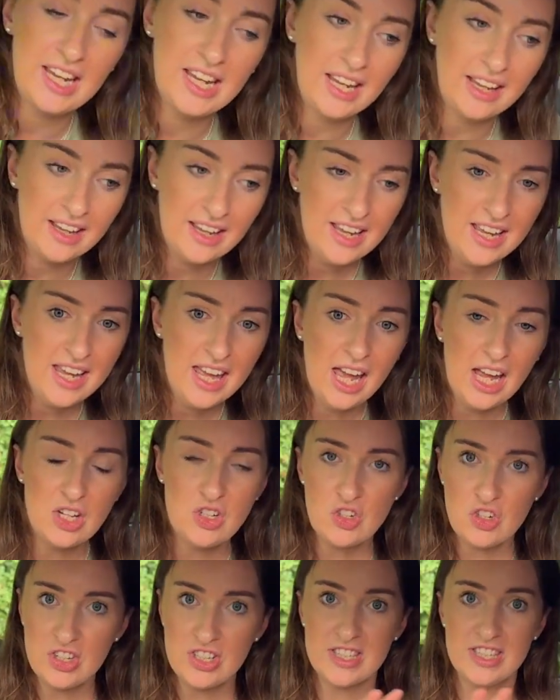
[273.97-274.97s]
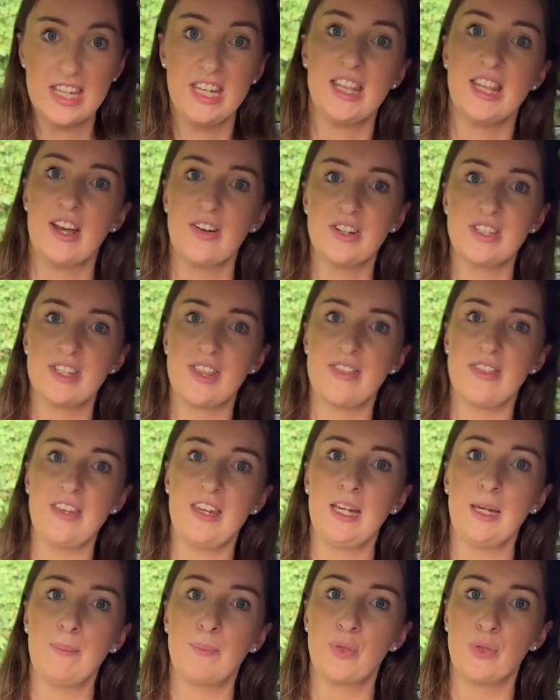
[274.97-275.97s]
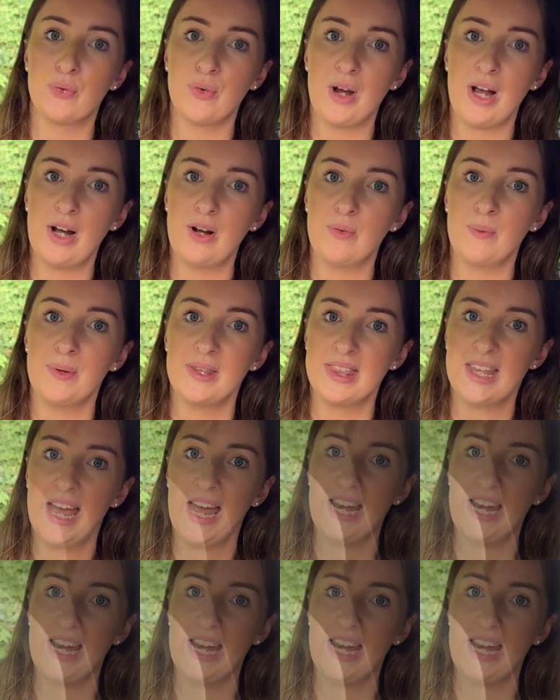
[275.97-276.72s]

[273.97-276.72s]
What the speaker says: here. And you can see there is a theme throughout with the